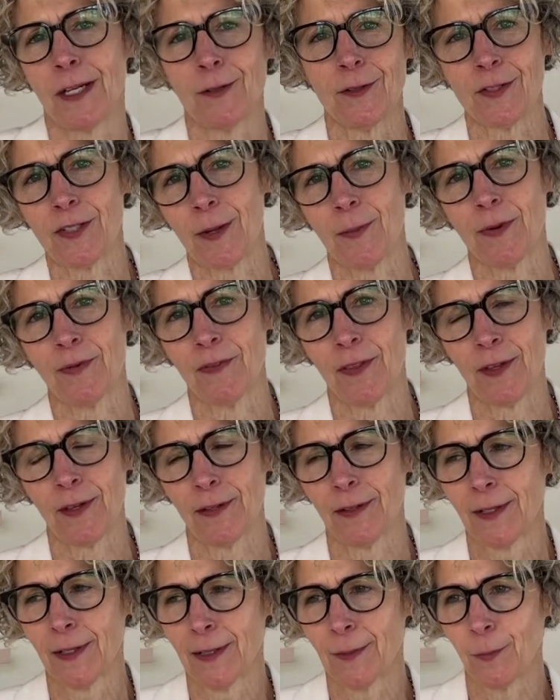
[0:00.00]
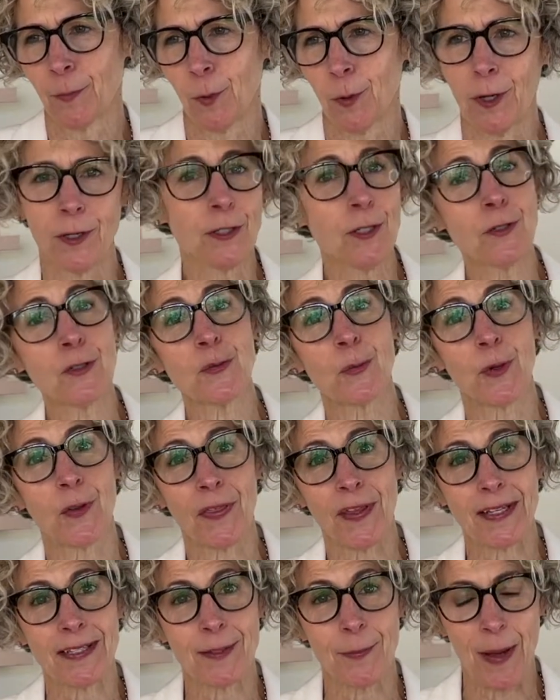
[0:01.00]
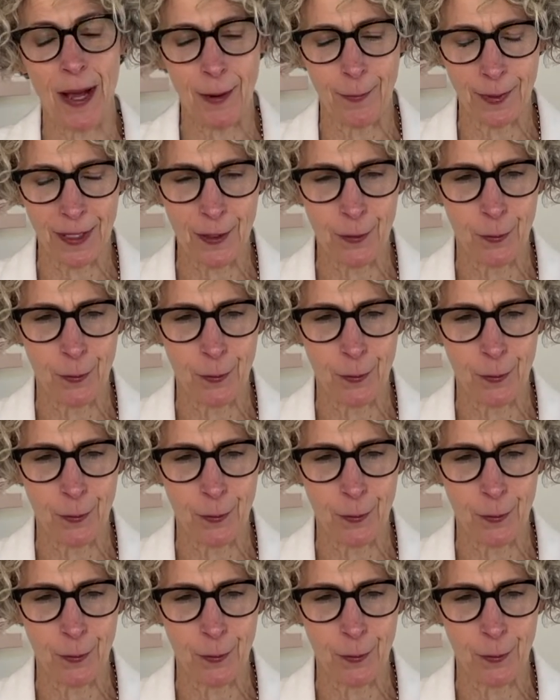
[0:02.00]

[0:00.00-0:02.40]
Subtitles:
some of the more unusual things about me,